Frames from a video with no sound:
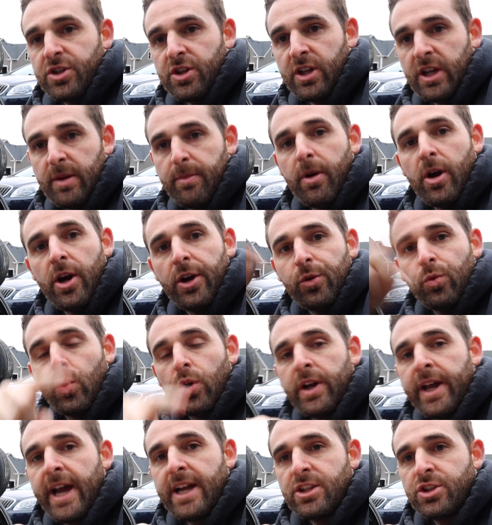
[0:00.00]
clay barring,
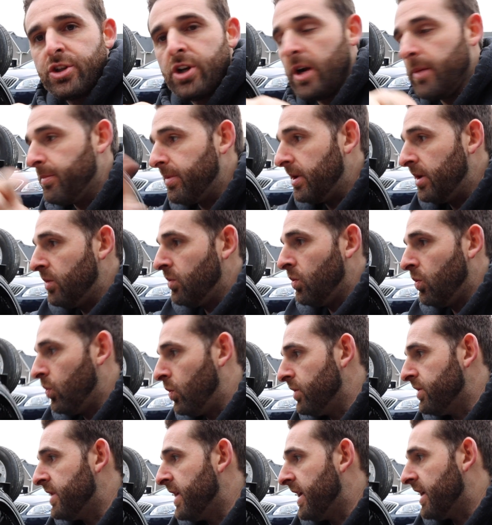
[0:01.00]
we'll catch up and
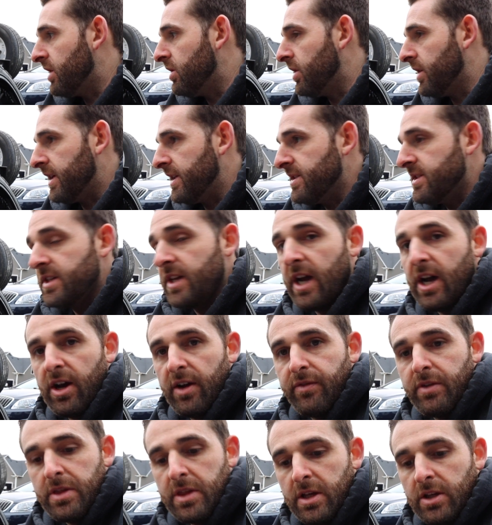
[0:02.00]
we'll take a look and see how
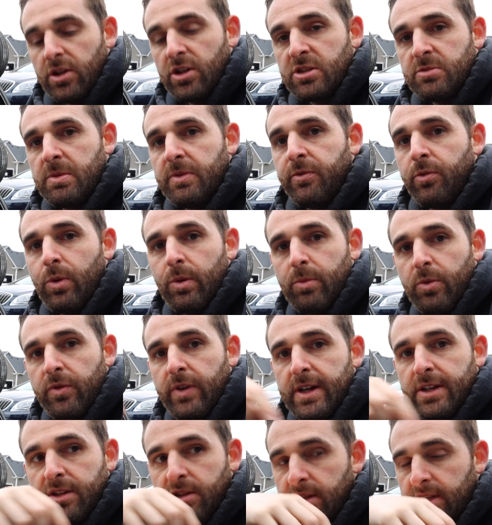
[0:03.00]
everything looks before we move
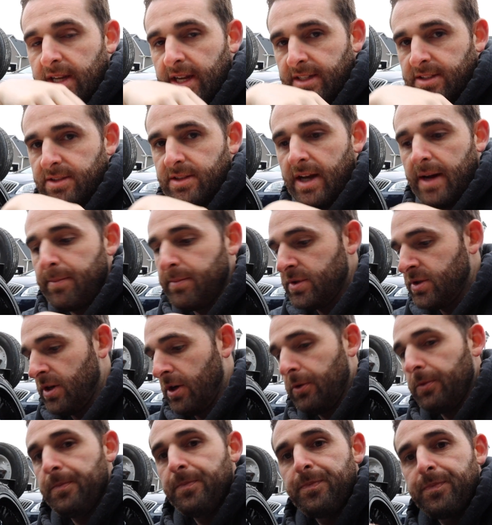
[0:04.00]
on to the next step.
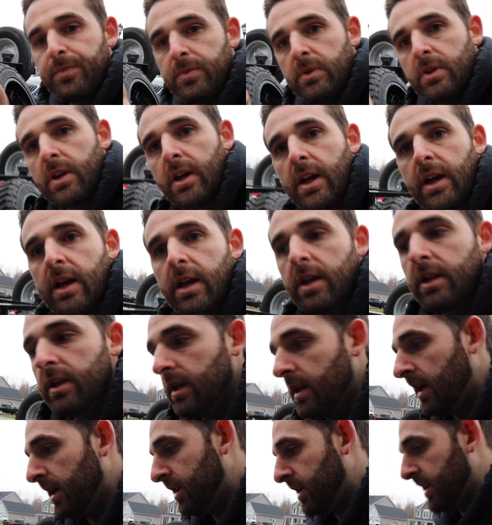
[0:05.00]
So
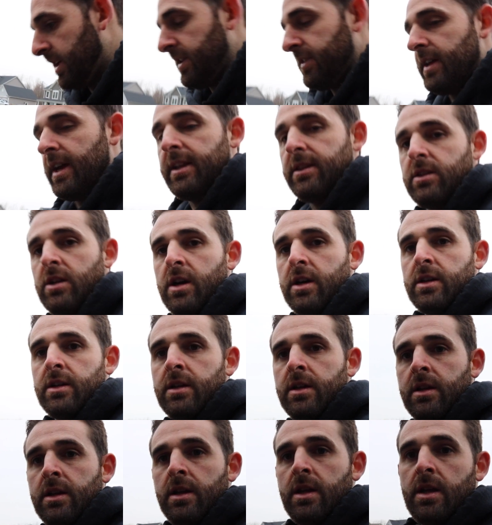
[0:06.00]
I'm gonna get that done,
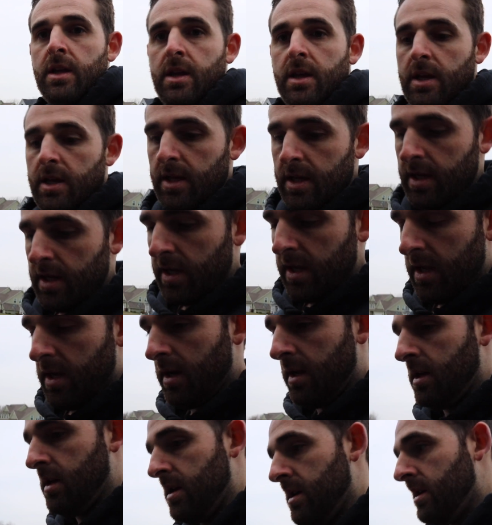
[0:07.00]

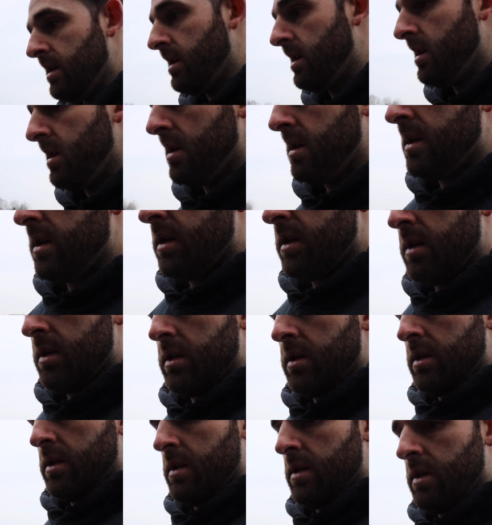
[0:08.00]
and
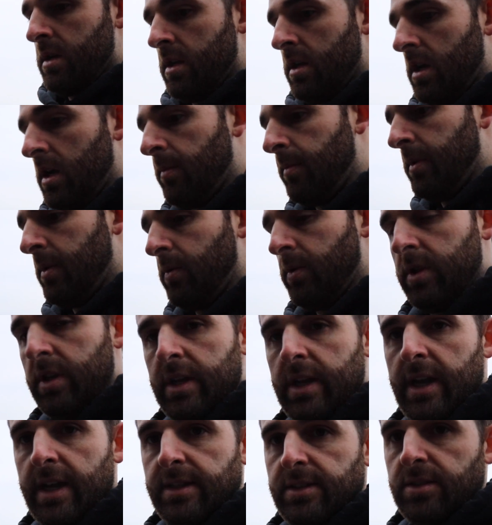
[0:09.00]
I'll be with you
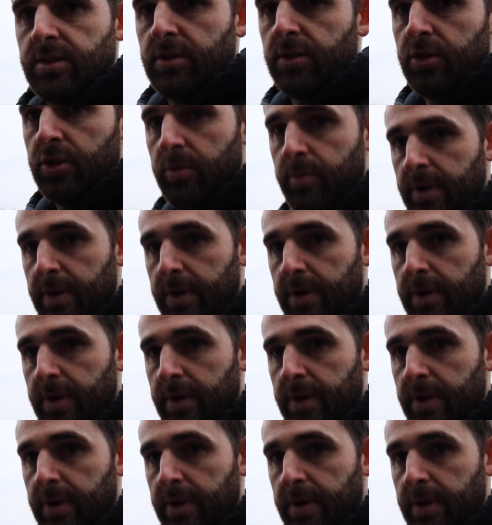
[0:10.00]
guys in a little